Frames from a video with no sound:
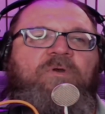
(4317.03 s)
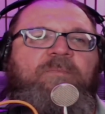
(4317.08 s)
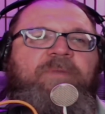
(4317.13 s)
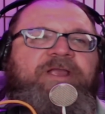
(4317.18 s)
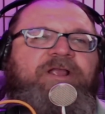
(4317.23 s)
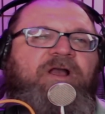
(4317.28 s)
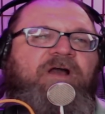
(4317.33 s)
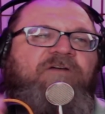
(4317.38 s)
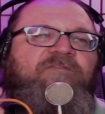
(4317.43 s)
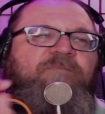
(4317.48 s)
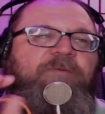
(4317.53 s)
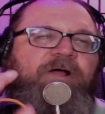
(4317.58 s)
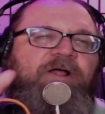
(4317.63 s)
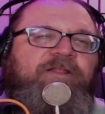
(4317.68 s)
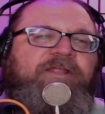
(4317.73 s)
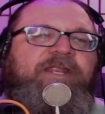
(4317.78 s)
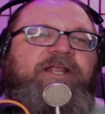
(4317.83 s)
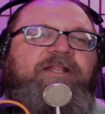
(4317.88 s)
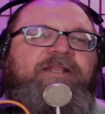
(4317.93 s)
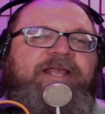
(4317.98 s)
my golf ball
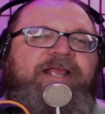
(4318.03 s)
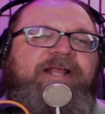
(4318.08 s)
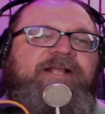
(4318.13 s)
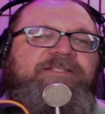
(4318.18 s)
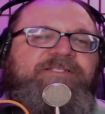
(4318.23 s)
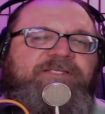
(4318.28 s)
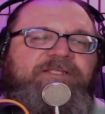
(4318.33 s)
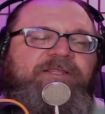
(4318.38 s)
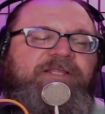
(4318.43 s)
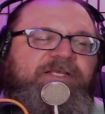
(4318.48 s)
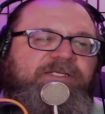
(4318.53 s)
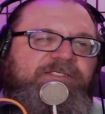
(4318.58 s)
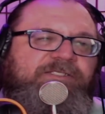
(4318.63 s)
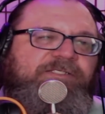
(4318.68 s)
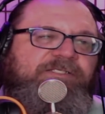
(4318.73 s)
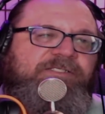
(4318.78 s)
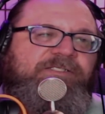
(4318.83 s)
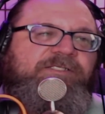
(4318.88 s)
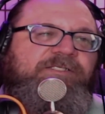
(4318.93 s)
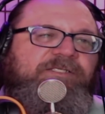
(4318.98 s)
and it lands in
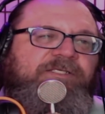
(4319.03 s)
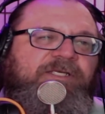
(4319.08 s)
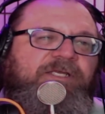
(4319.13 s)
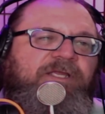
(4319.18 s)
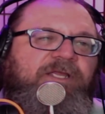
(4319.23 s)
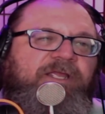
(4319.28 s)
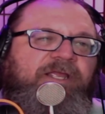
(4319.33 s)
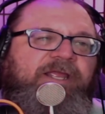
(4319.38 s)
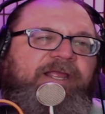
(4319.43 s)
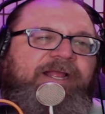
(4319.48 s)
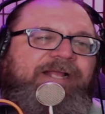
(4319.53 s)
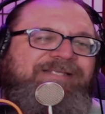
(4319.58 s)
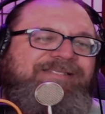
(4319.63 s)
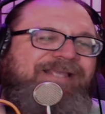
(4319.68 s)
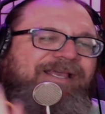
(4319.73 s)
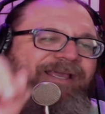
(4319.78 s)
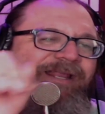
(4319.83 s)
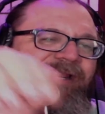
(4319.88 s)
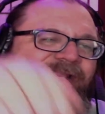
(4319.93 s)
this, it's not going